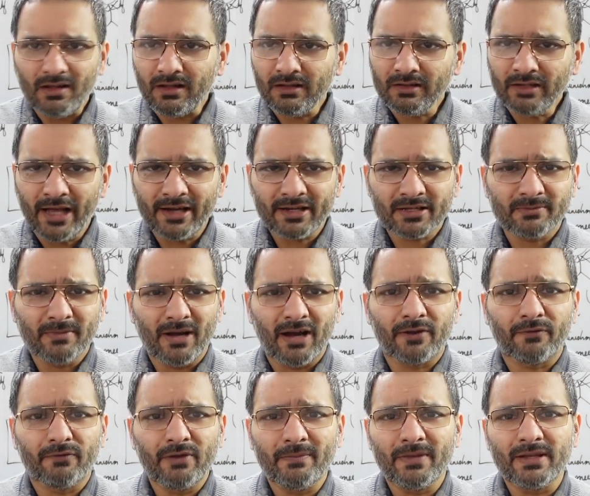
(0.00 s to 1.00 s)
that is
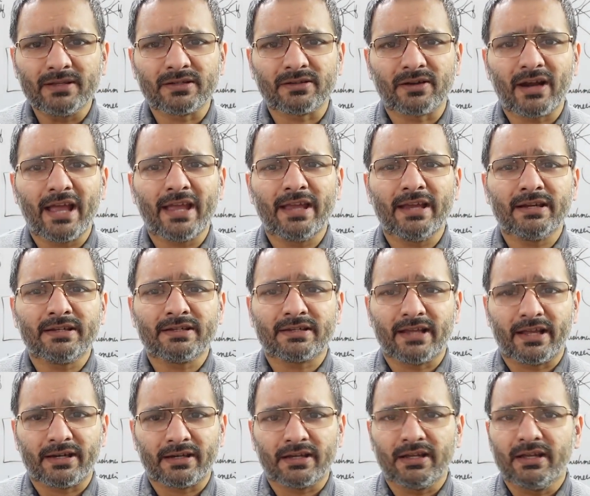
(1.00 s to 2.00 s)
about women's rights,
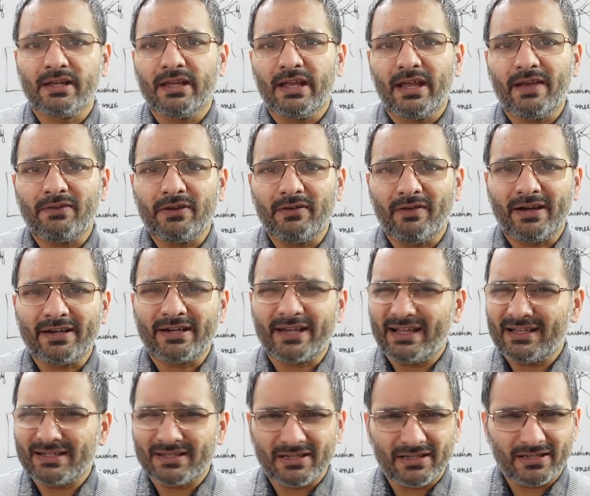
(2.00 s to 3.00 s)
and everyone
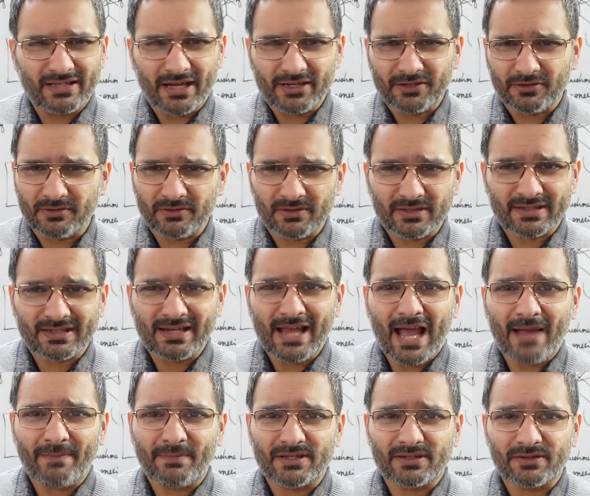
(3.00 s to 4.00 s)
tells her that
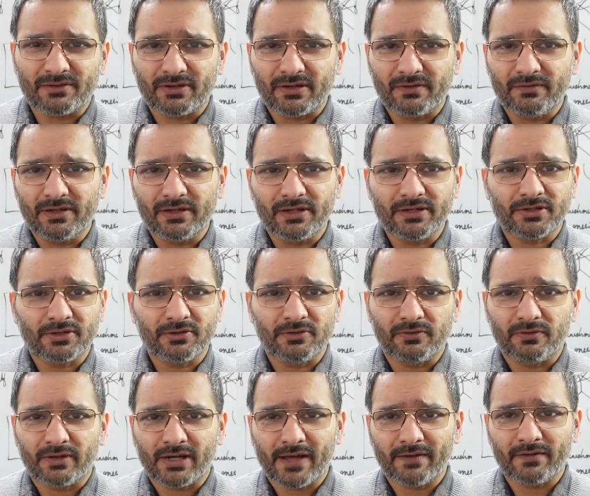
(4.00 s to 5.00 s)
slap is a trivial issue or
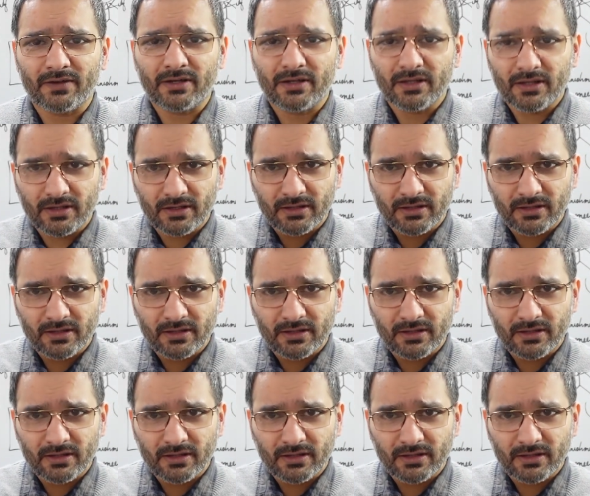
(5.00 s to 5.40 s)
whatever.